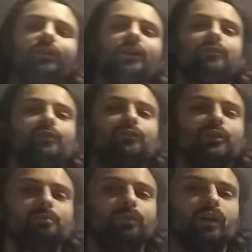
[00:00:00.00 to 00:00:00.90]

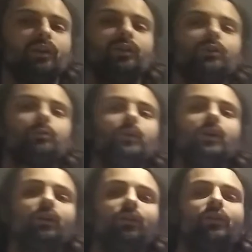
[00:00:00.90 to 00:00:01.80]
F-15 pilots
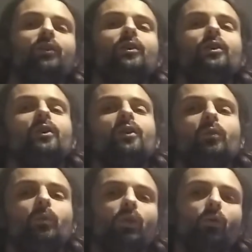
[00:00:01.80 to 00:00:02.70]
were
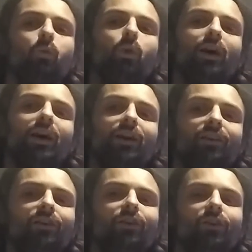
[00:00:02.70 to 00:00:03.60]
aware
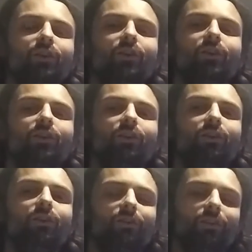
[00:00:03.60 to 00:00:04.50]

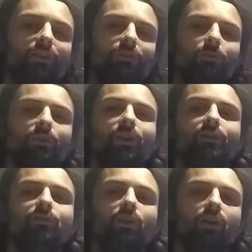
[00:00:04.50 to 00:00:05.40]
that this was a
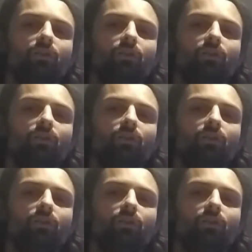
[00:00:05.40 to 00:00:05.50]
no-fly